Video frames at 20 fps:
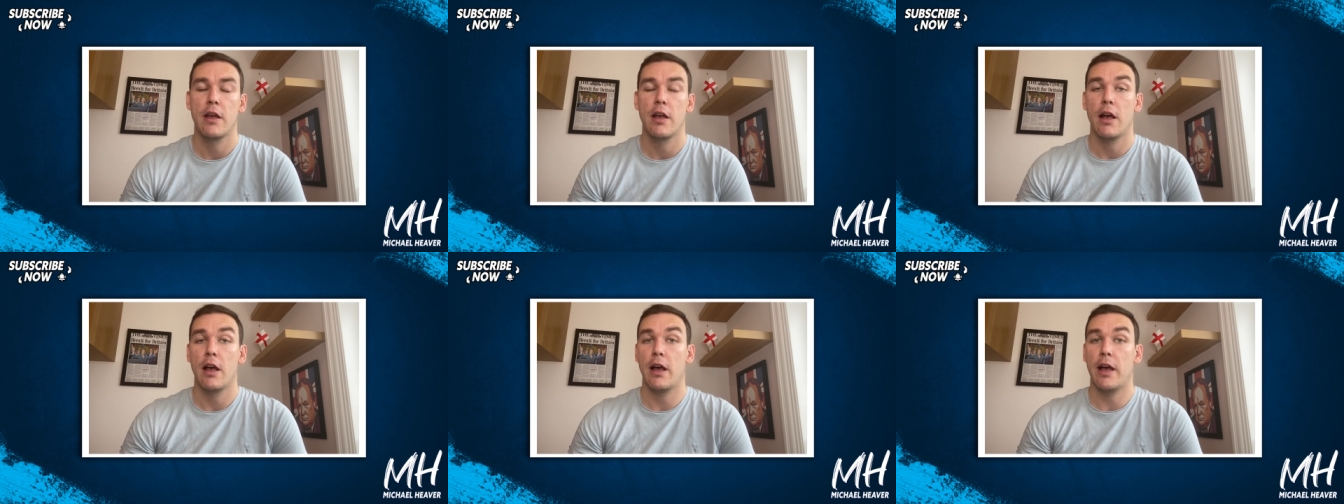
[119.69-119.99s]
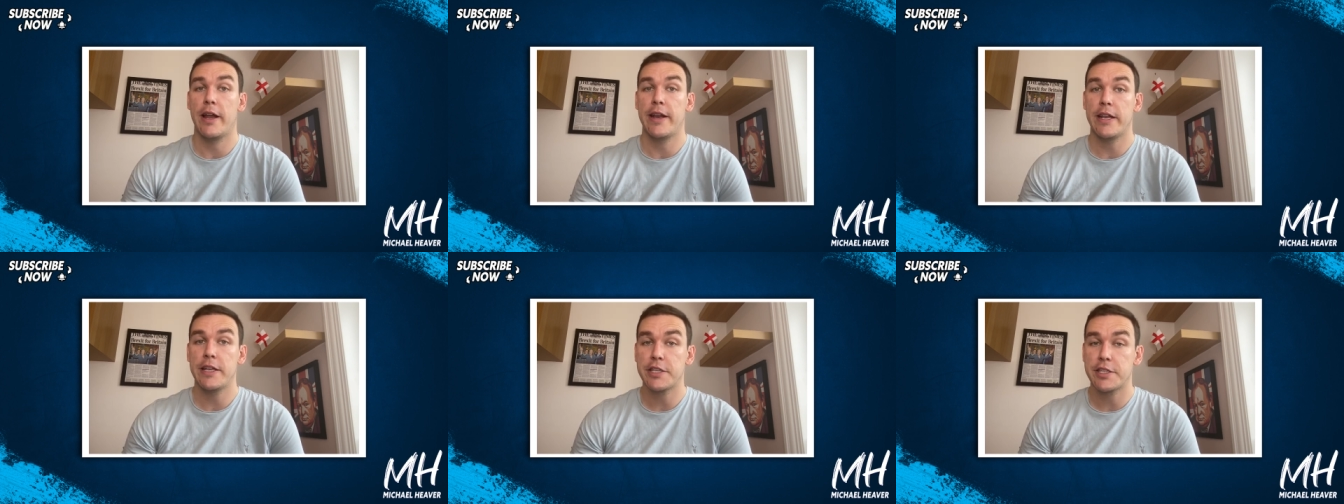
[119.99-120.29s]

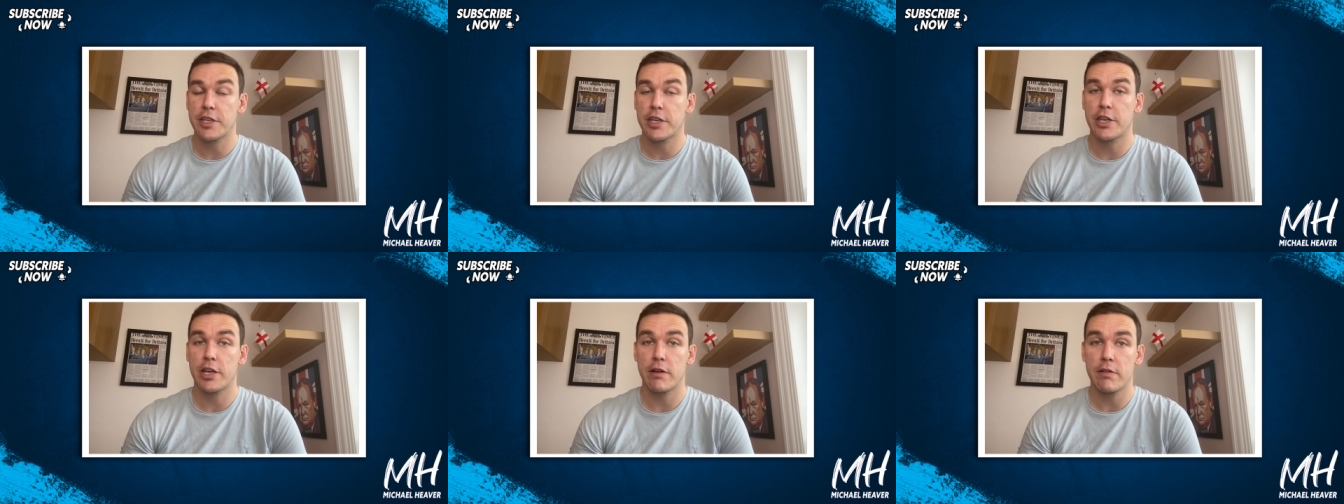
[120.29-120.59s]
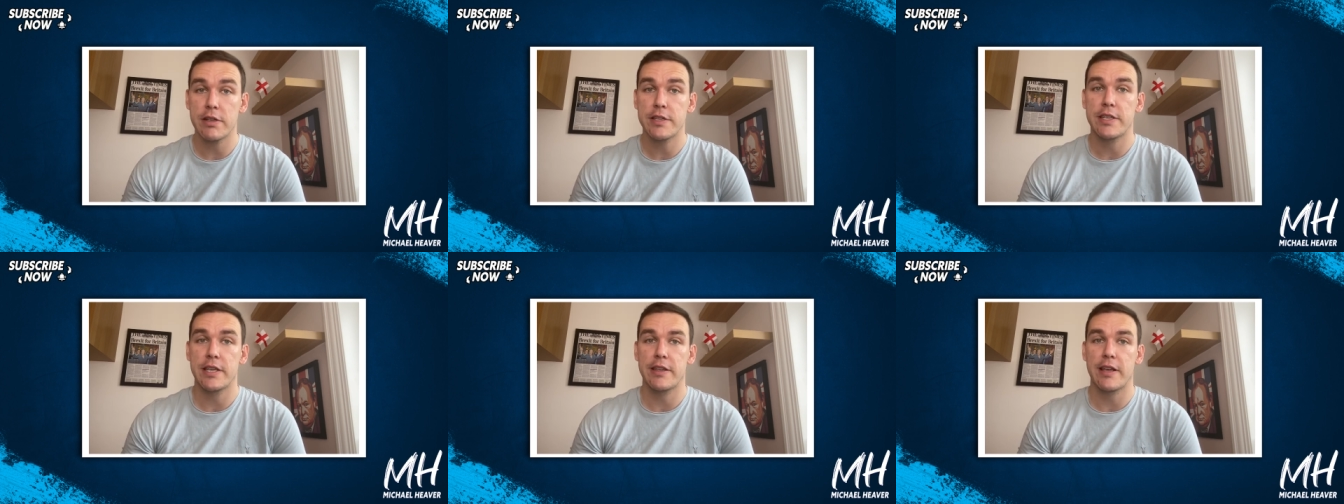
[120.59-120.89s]
an
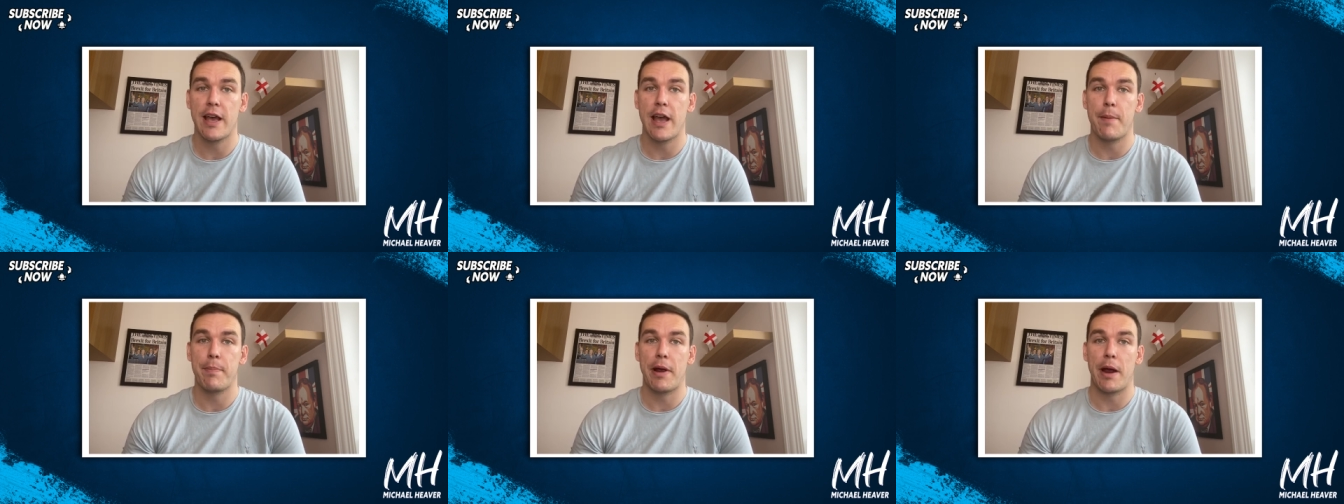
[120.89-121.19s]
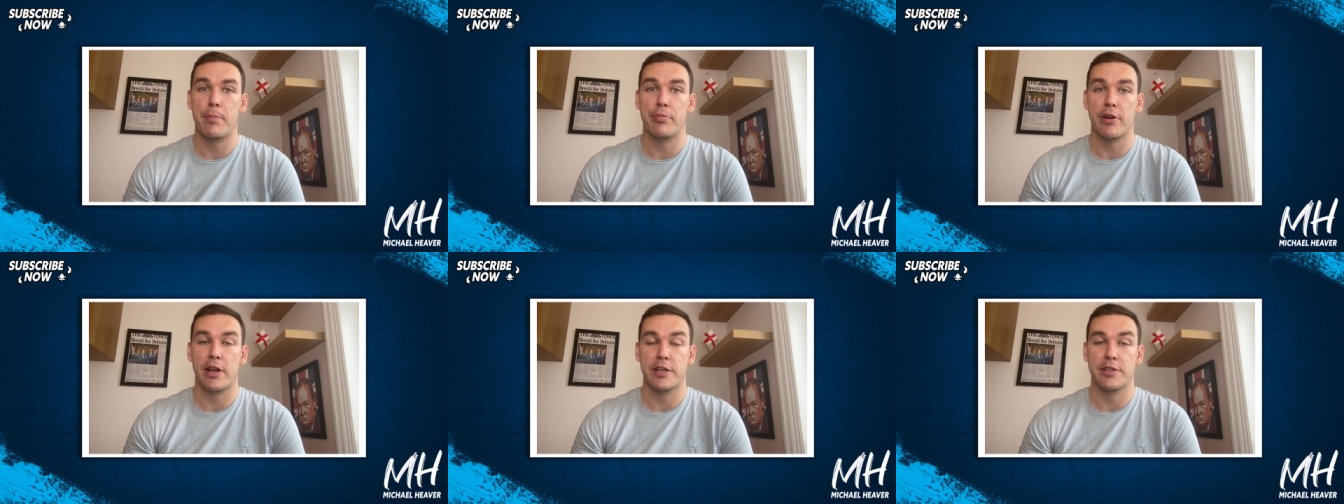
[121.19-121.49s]
insecurity there about
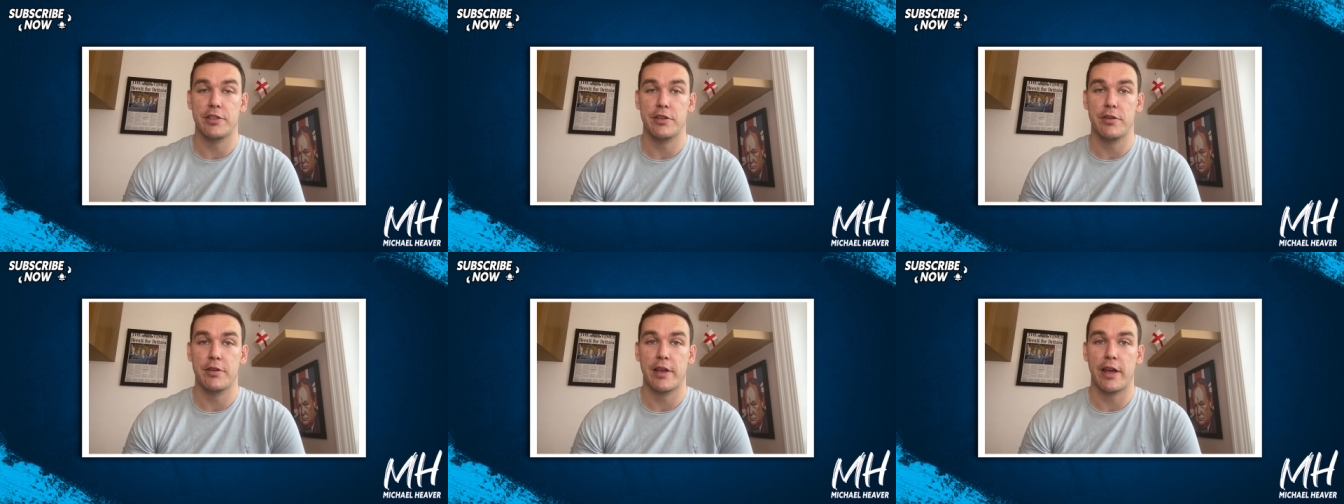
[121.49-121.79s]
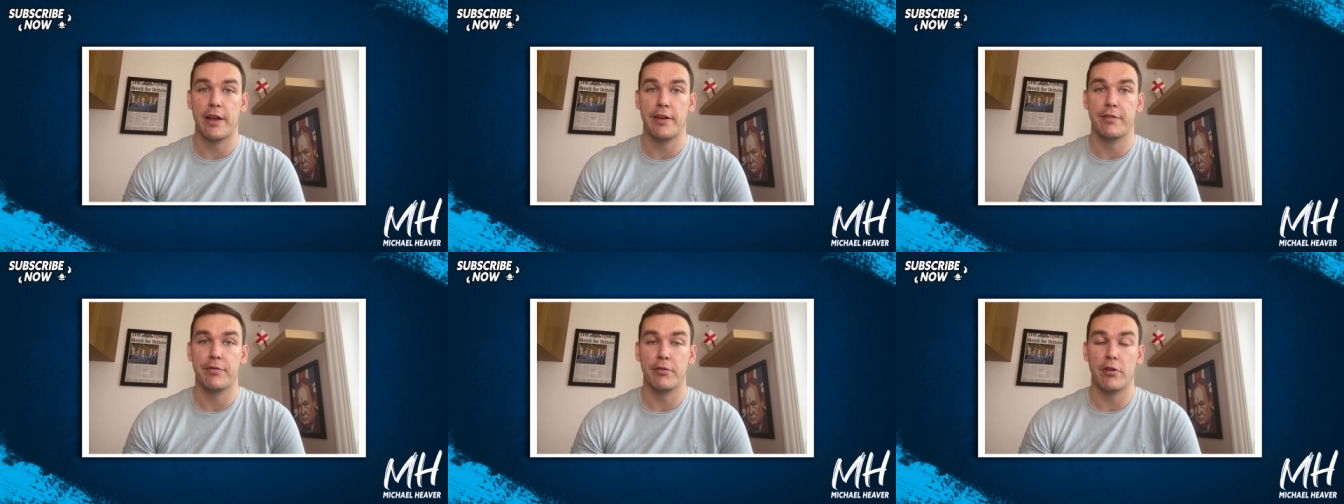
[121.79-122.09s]
Brexit
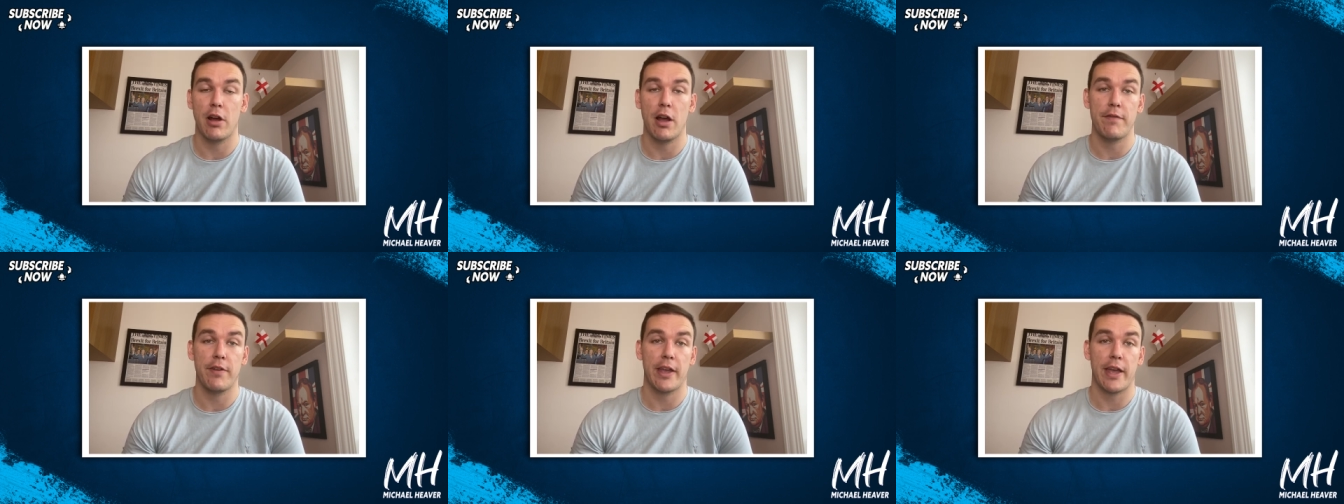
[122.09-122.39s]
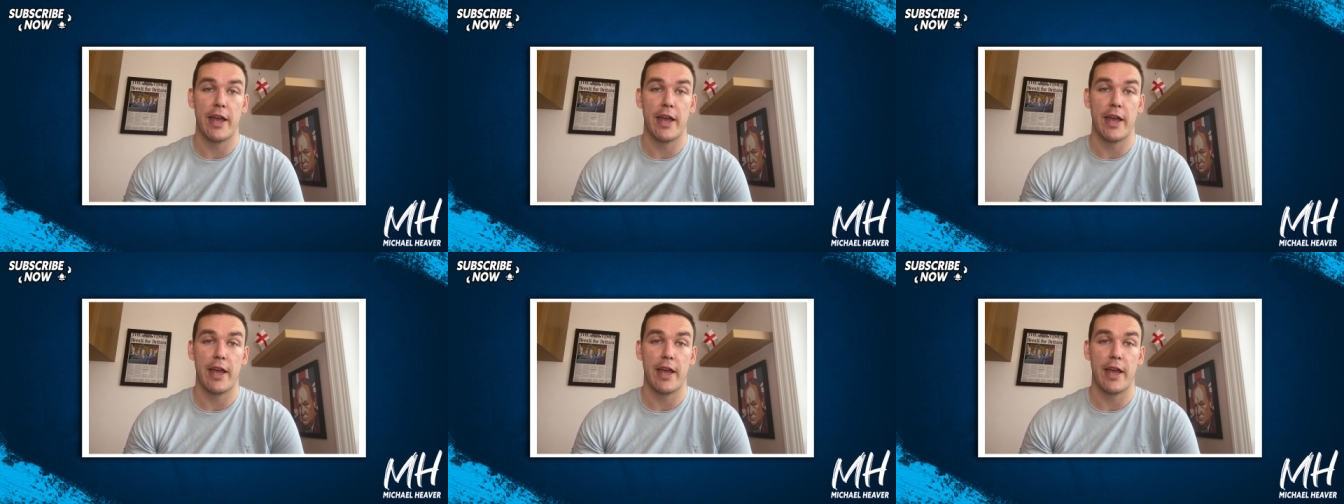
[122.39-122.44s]
UK thriving,